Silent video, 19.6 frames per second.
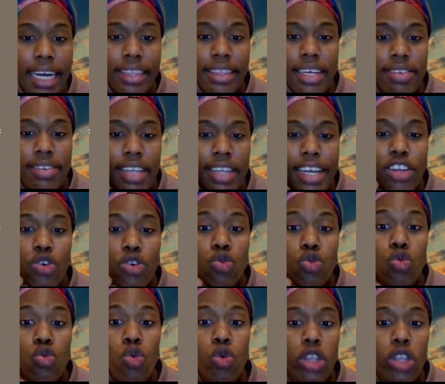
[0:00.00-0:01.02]
Understand the
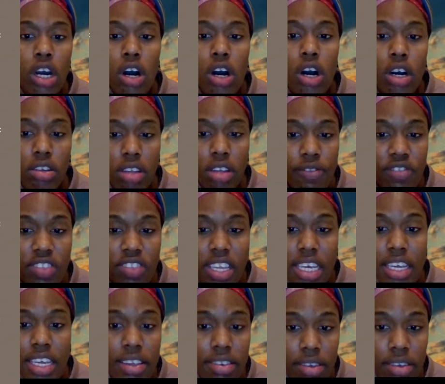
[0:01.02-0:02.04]
root cause of
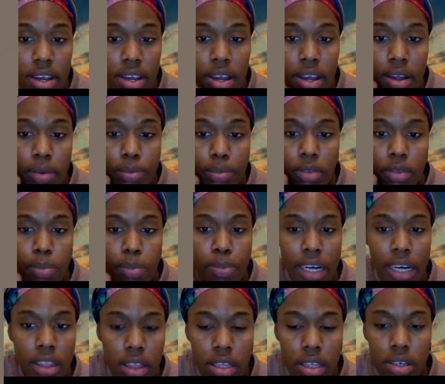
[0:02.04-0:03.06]
these
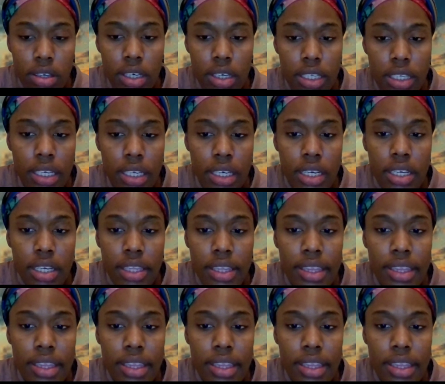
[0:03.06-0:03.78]
pattern.